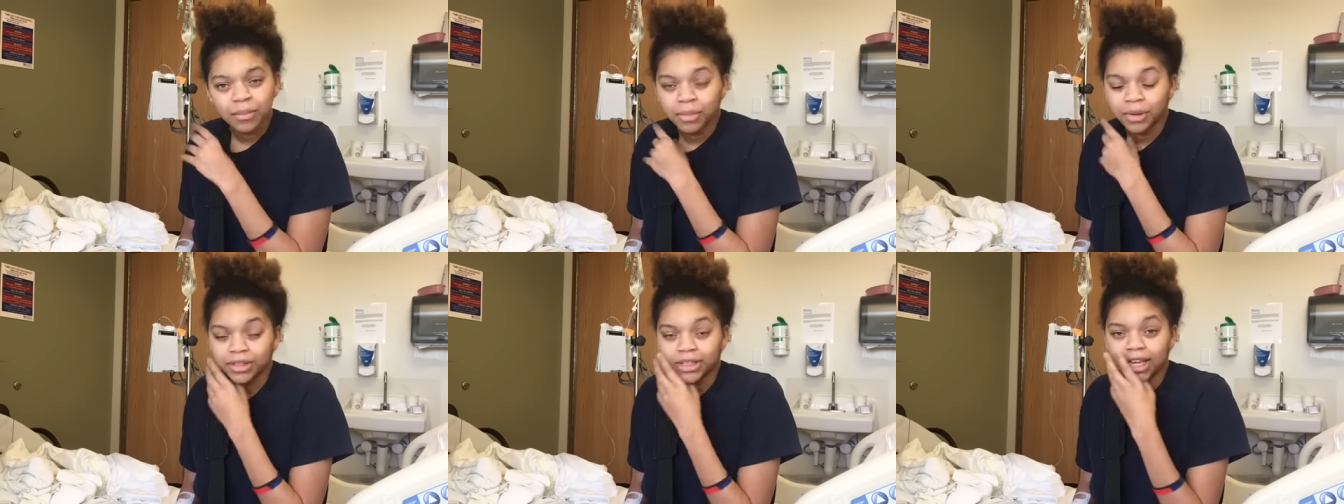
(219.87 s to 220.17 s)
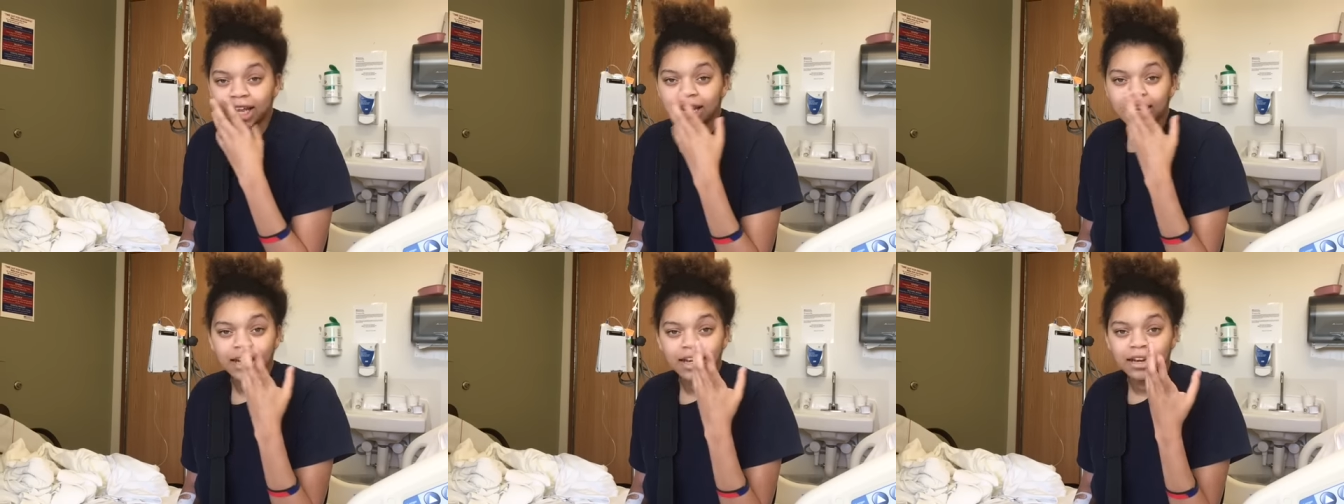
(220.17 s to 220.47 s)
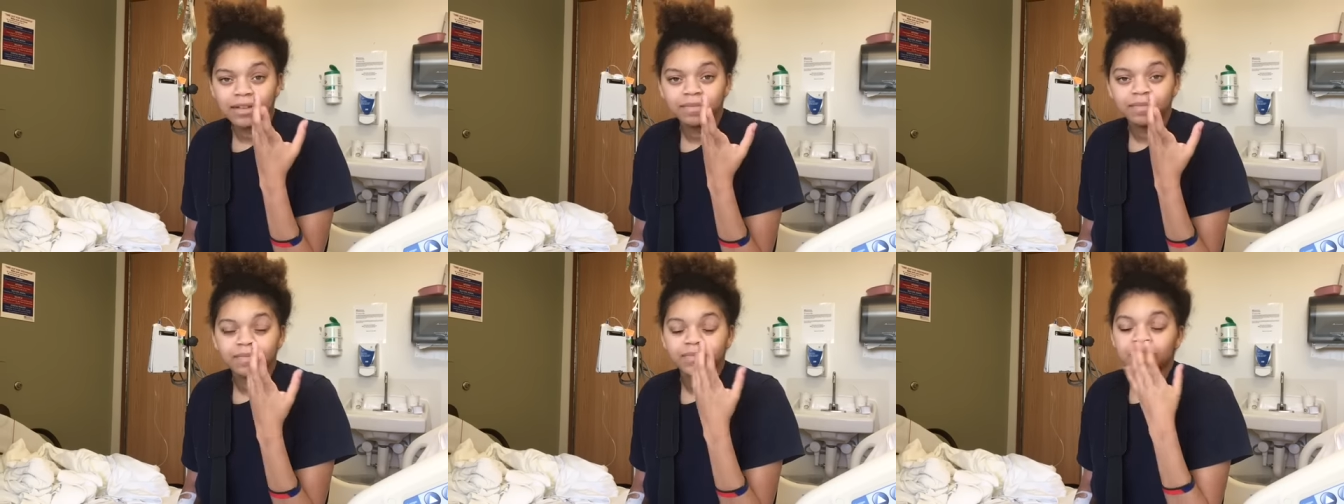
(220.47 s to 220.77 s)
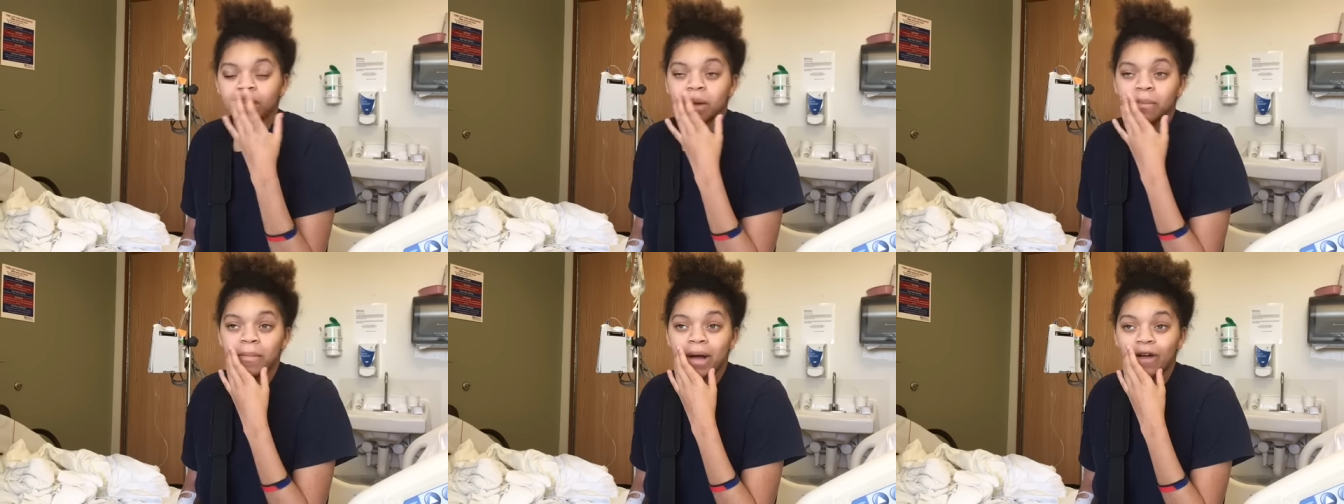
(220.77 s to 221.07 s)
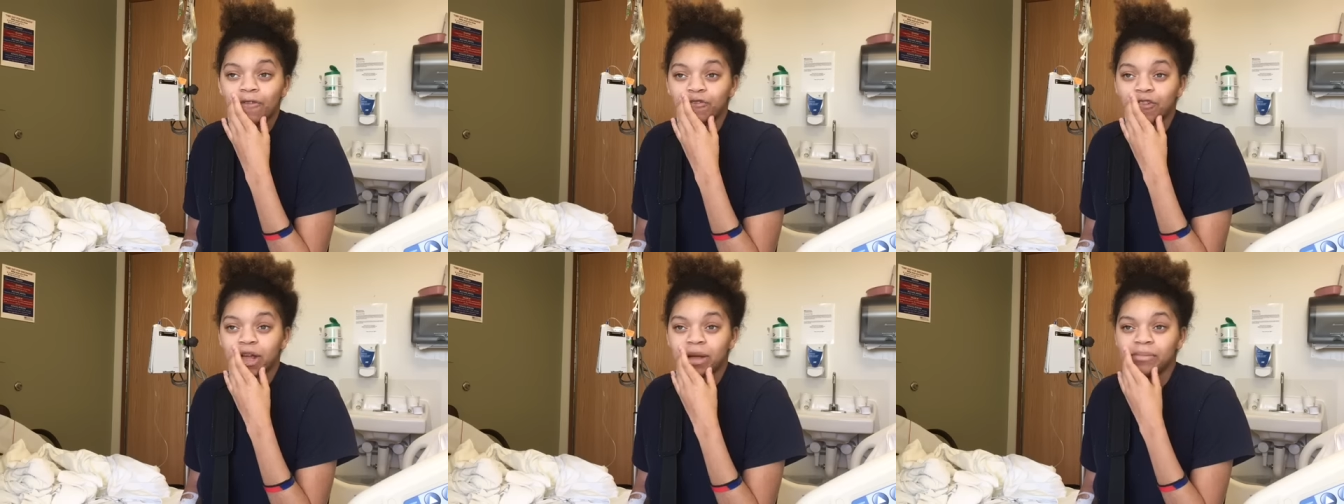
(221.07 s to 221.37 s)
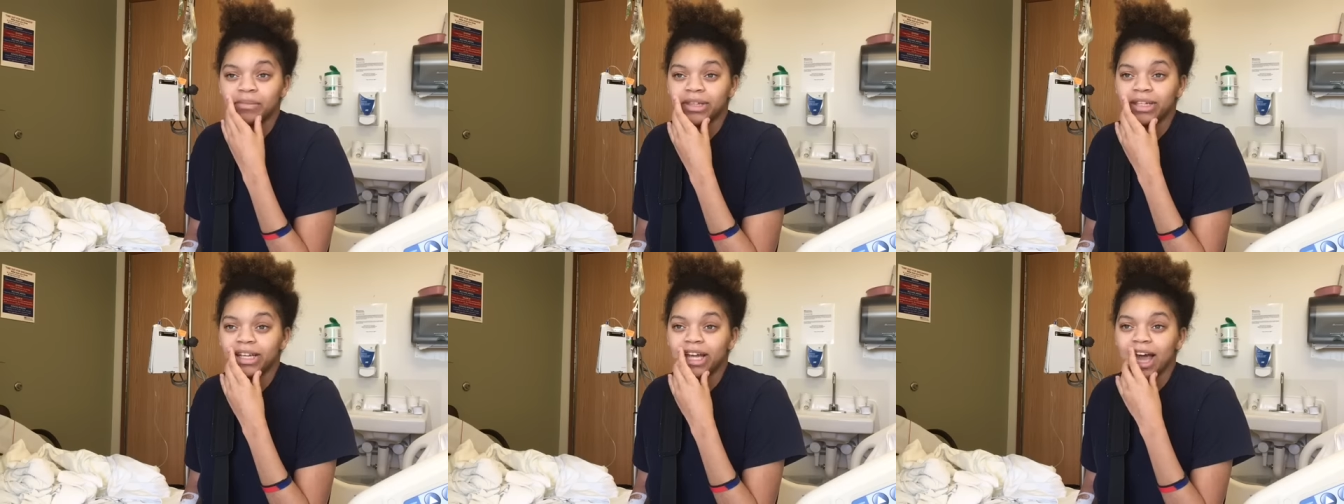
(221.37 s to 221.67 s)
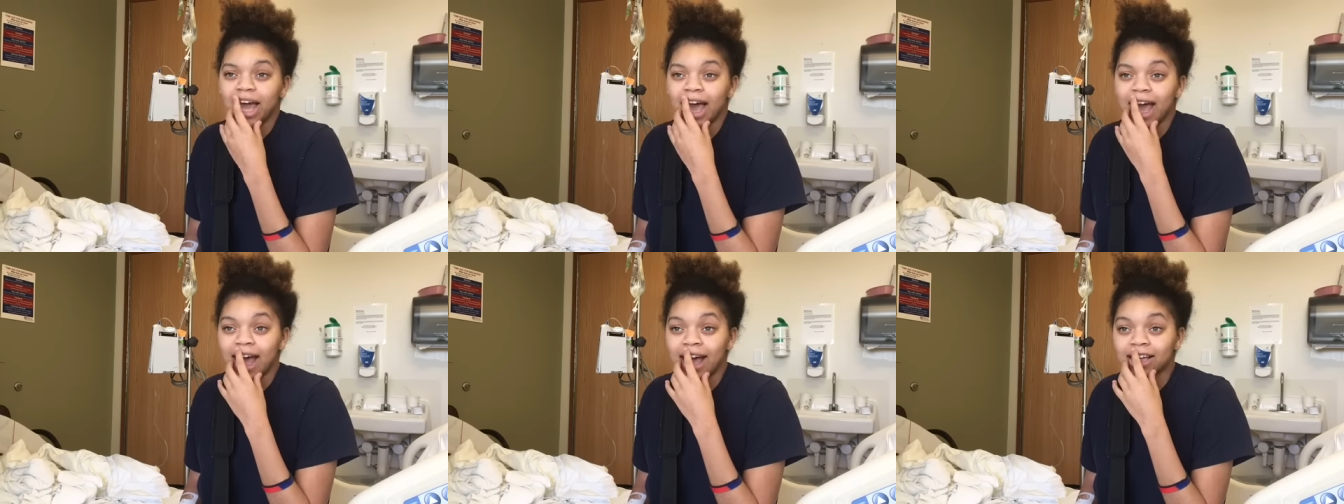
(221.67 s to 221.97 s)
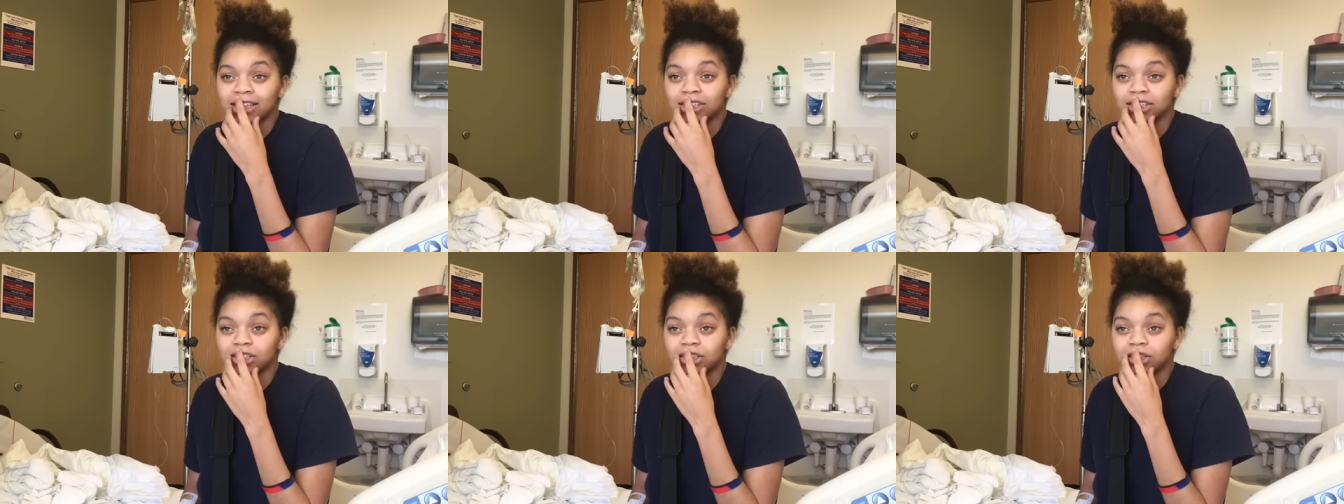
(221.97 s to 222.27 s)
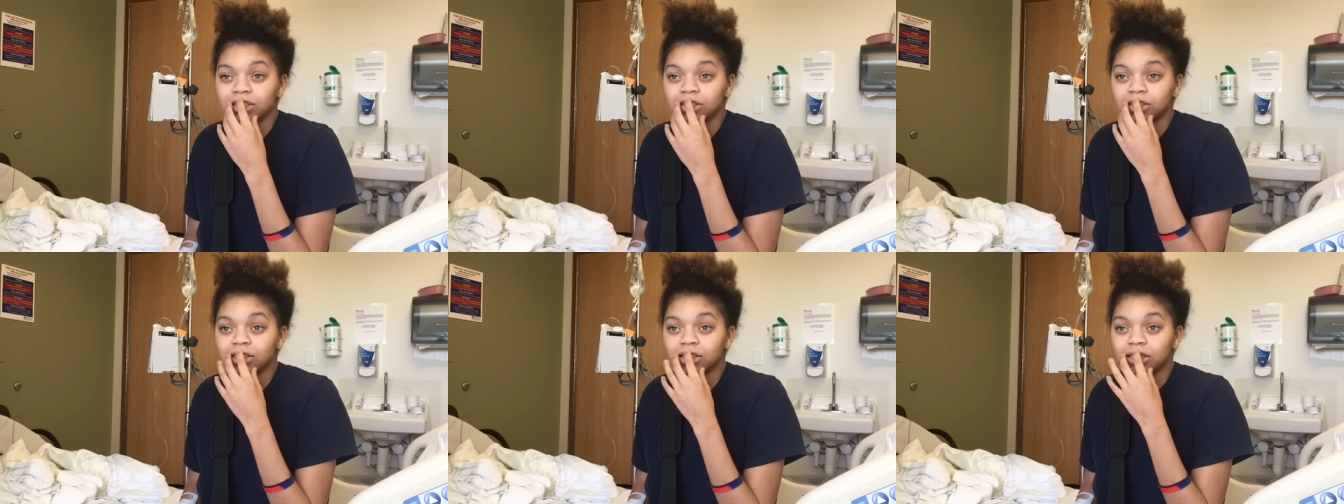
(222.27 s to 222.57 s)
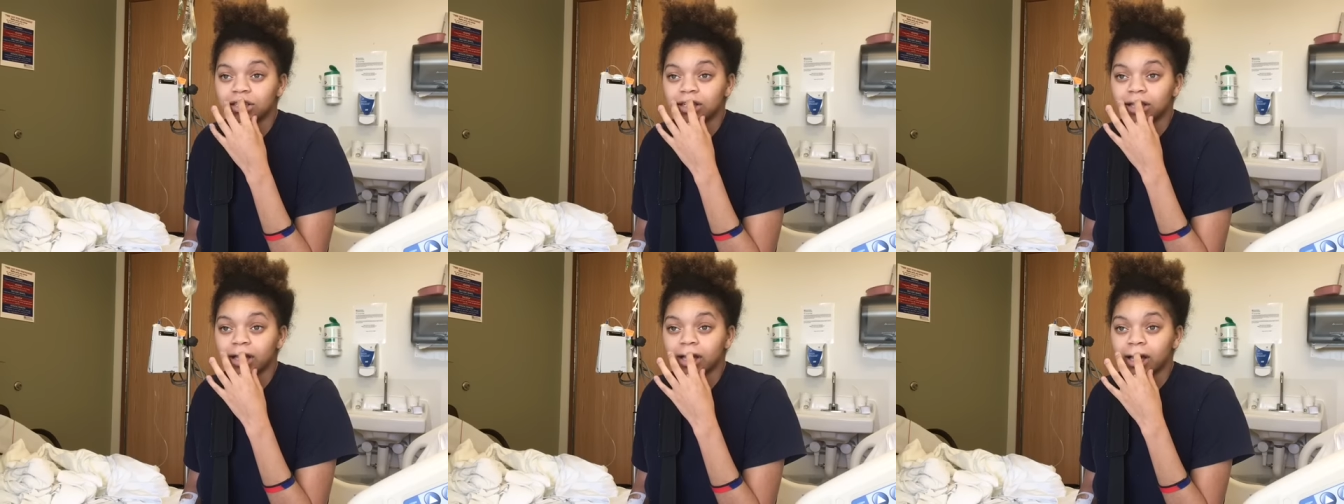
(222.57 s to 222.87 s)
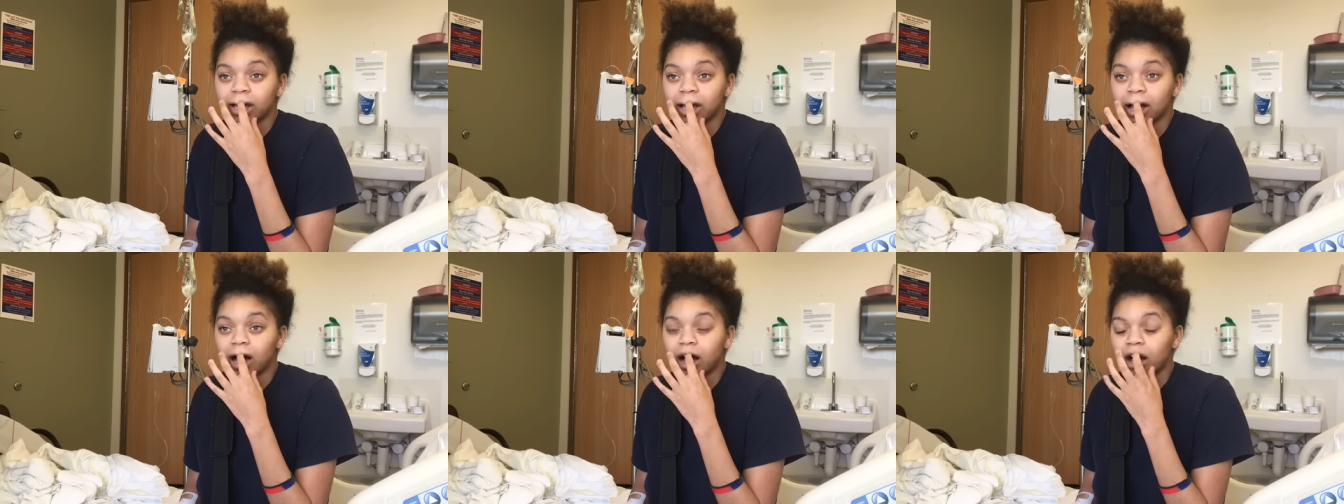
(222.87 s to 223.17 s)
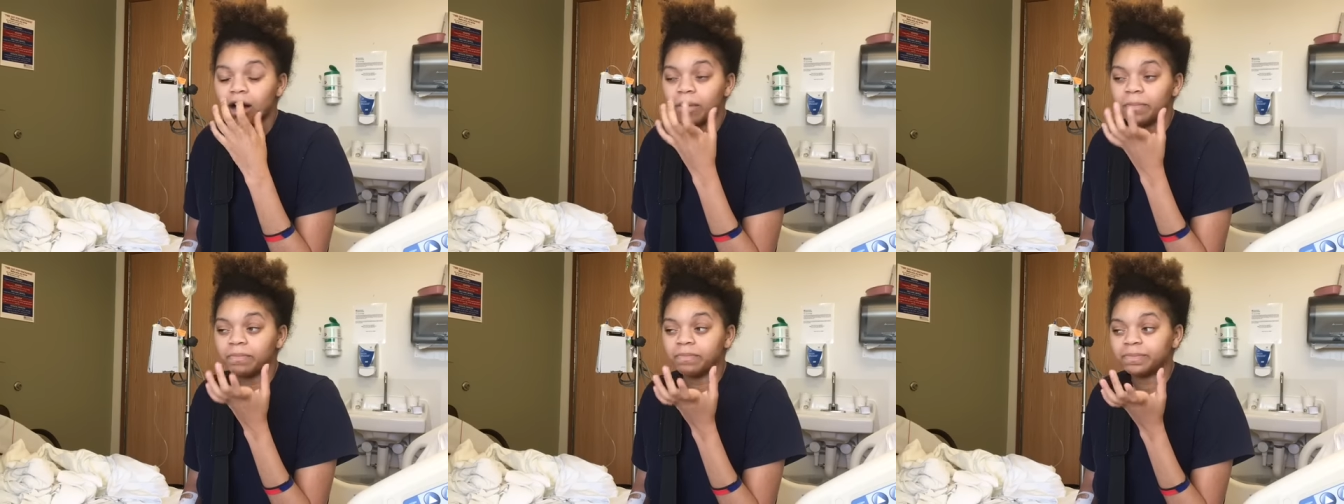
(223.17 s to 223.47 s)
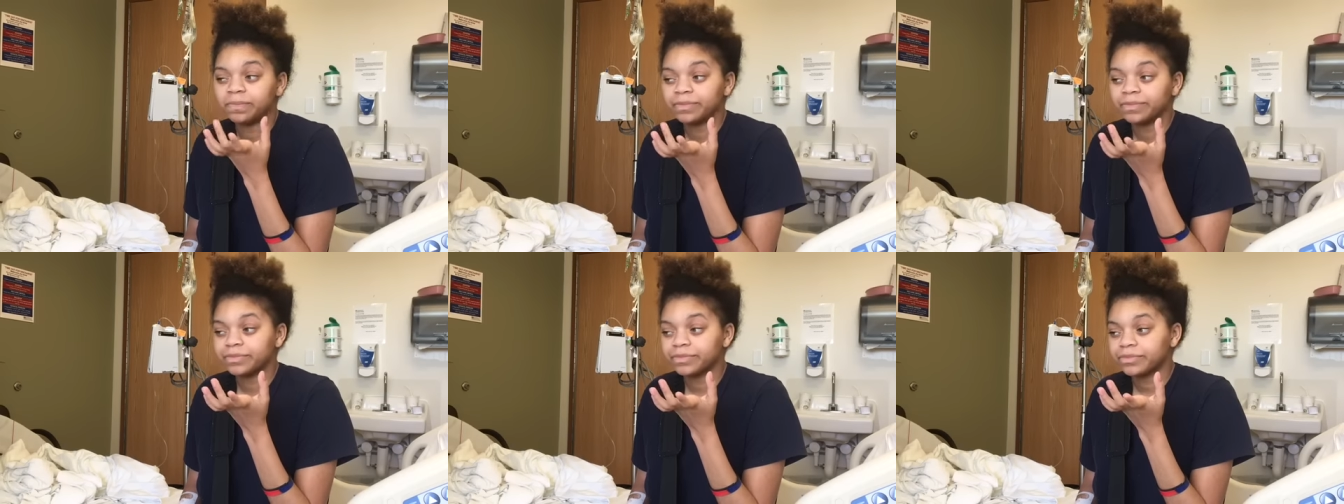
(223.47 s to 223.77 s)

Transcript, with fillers: but they my family asked um